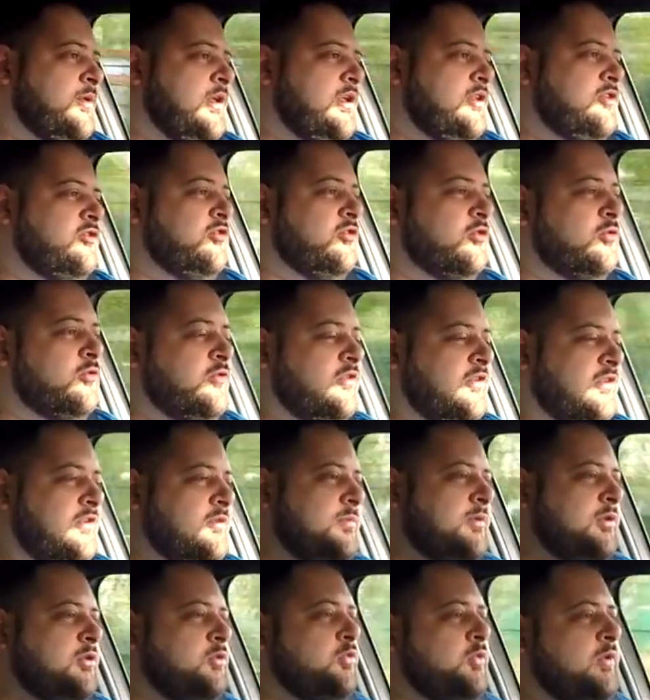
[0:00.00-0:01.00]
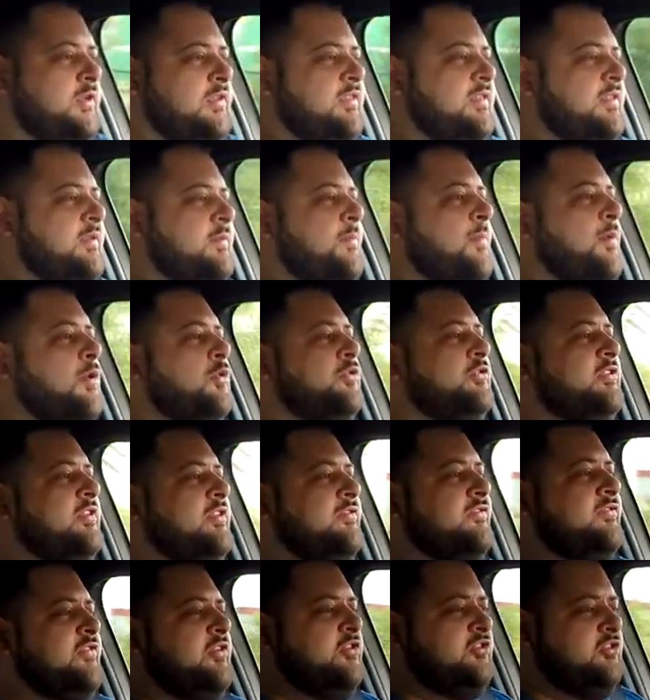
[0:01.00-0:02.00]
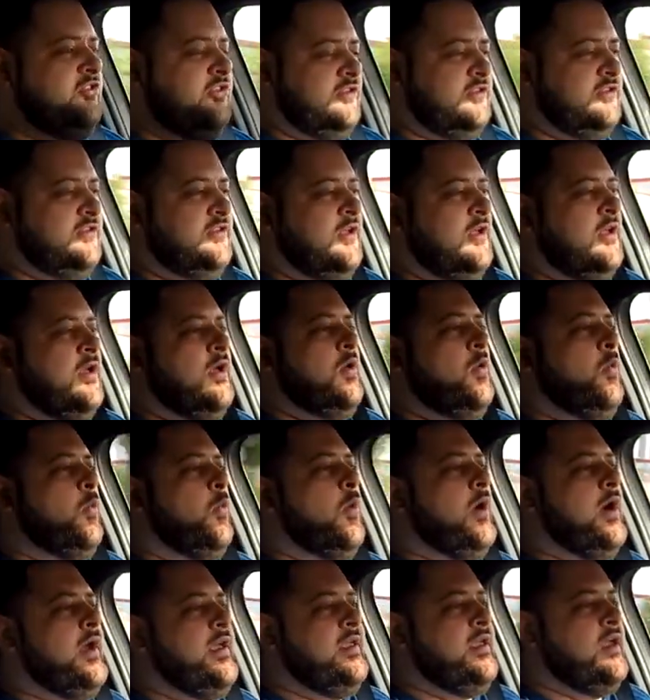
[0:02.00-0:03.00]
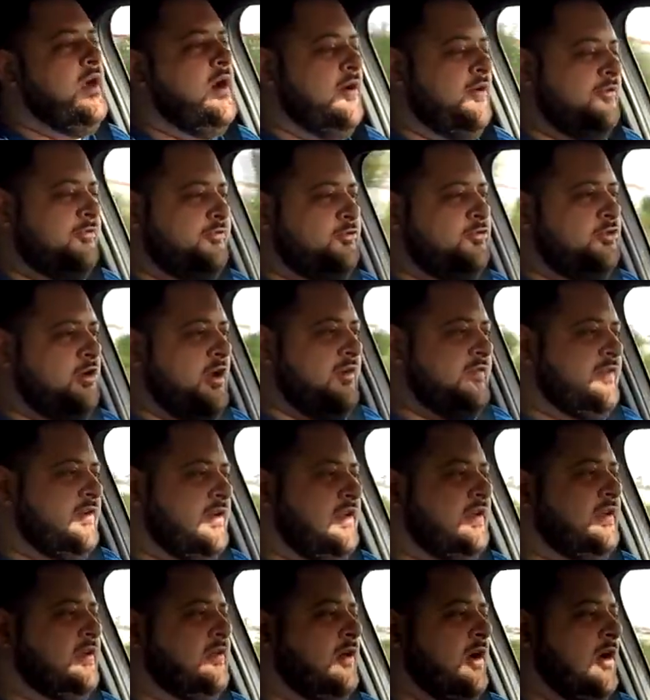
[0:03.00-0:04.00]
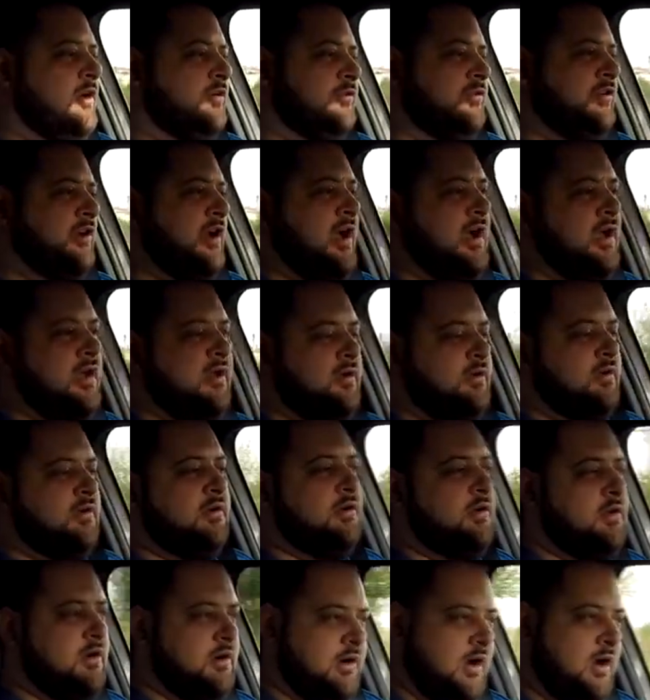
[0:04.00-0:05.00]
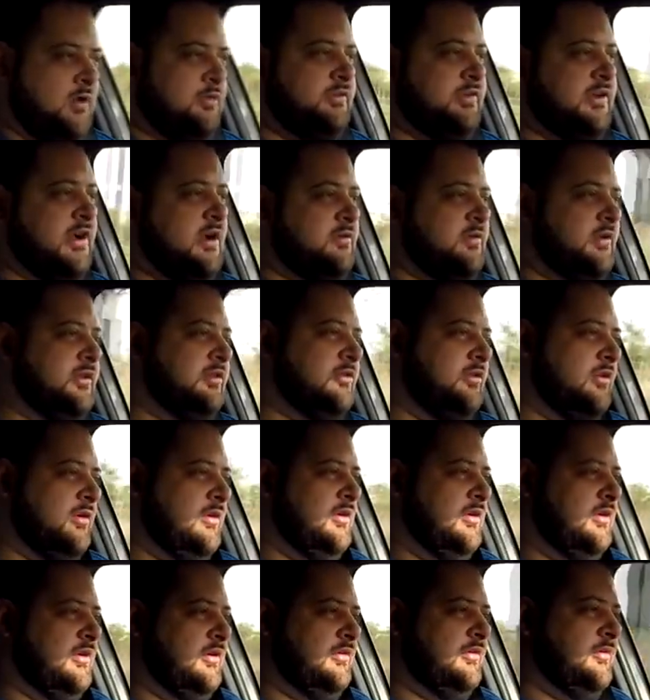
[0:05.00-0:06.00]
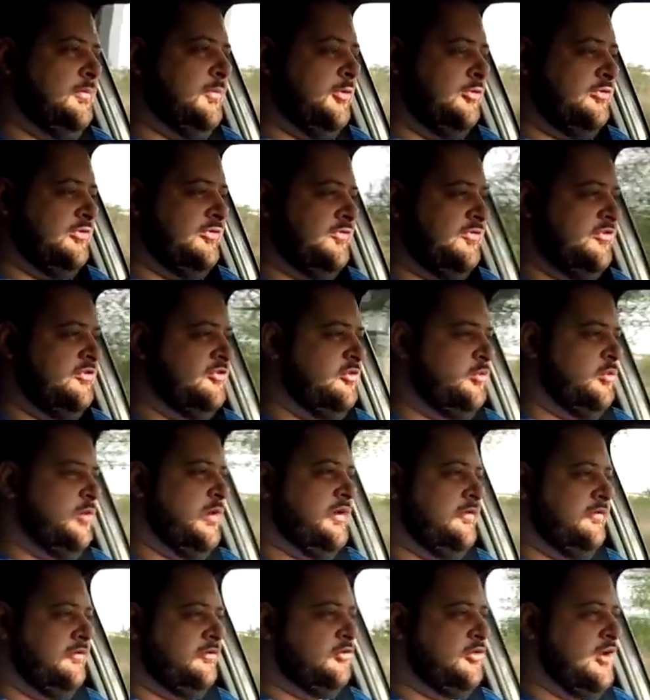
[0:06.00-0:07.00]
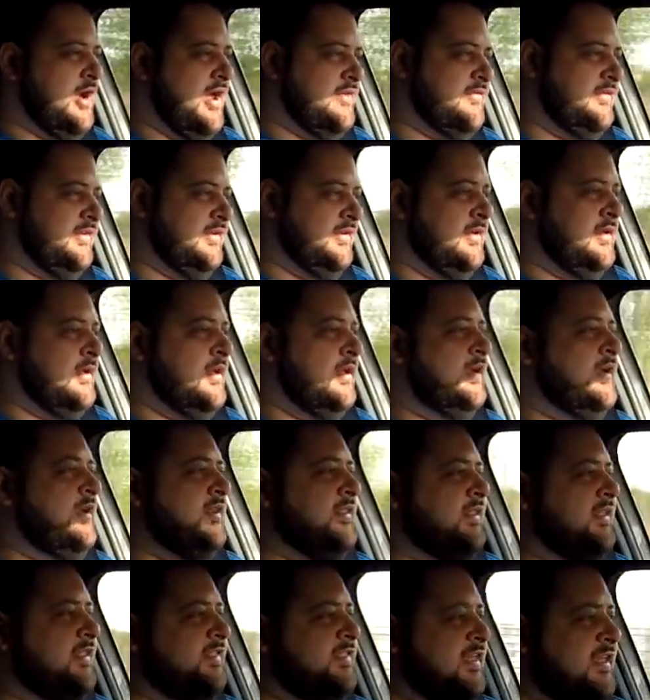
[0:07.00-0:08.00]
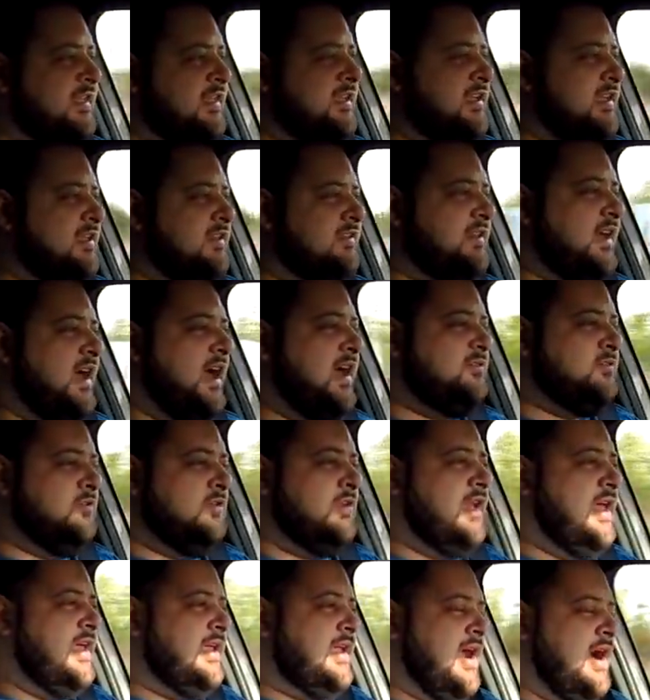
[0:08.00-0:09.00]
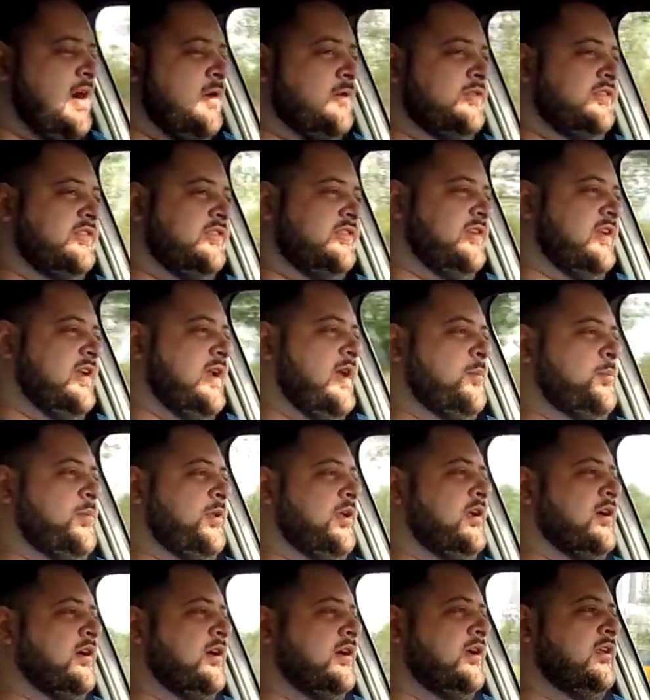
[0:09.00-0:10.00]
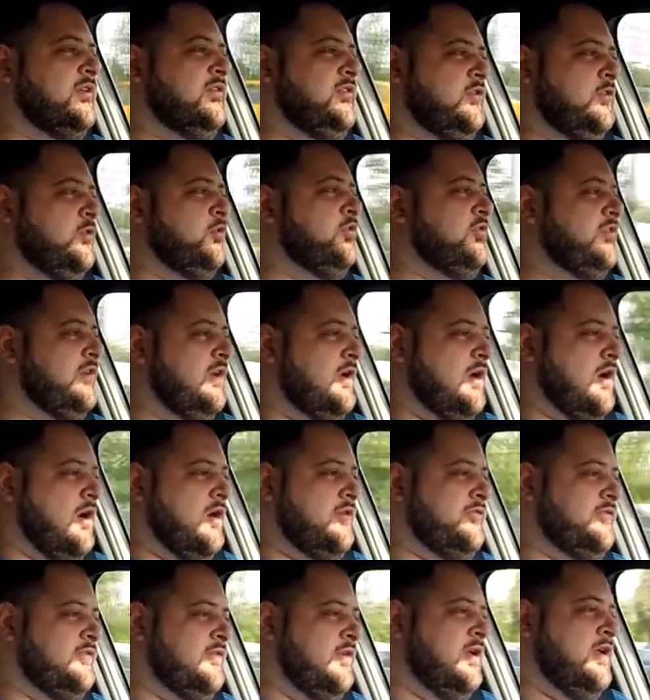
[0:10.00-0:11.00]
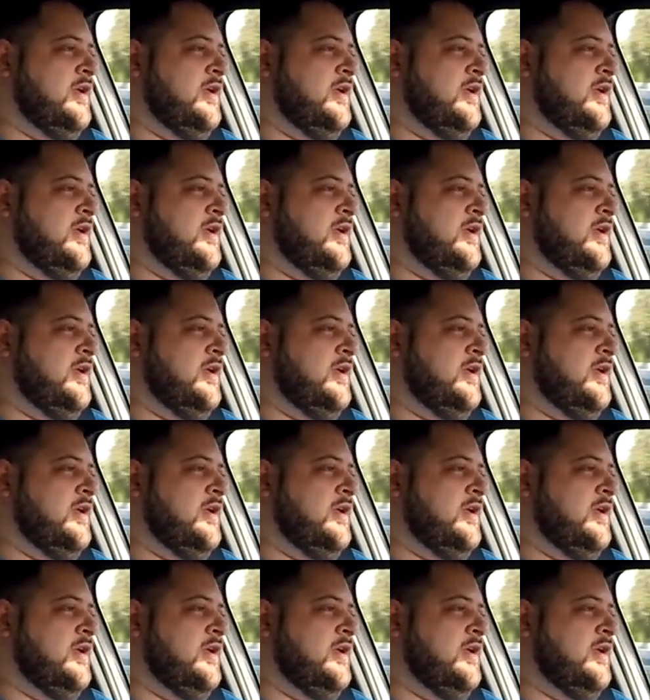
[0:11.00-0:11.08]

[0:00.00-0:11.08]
be choosing between the most efficient way of traveling around town and the most efficient way of driving. The thing is, I don't like how it's set up, because you set off